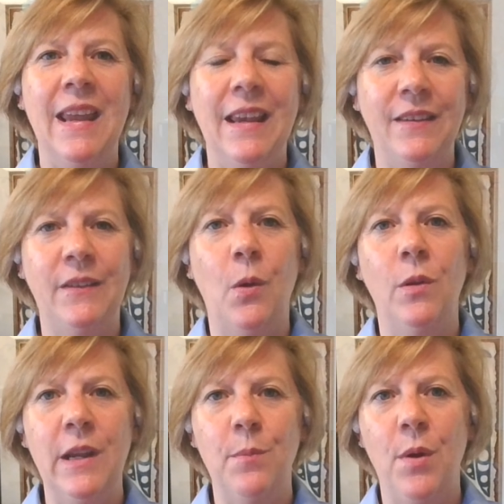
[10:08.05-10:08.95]
is
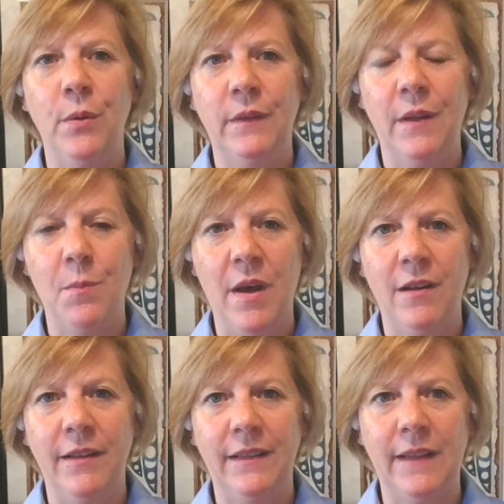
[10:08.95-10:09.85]
totally opposed to the
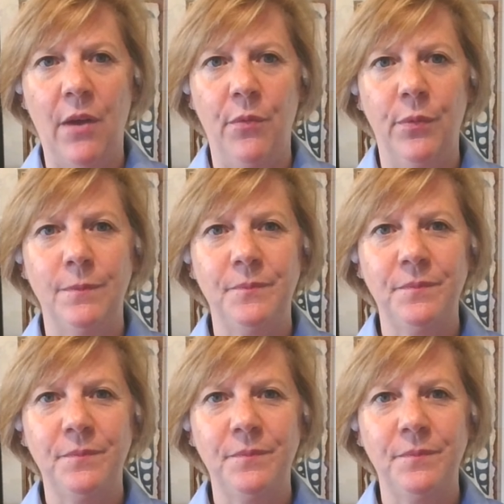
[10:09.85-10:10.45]
model itself.